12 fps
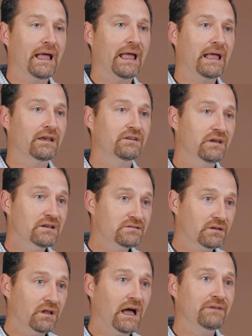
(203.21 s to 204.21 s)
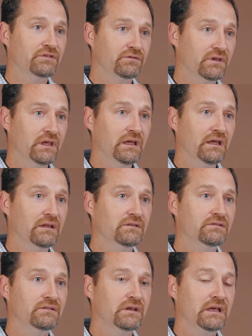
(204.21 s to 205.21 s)
and touch the lives of
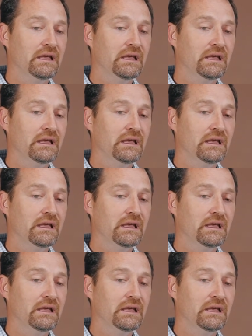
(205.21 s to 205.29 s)
kids.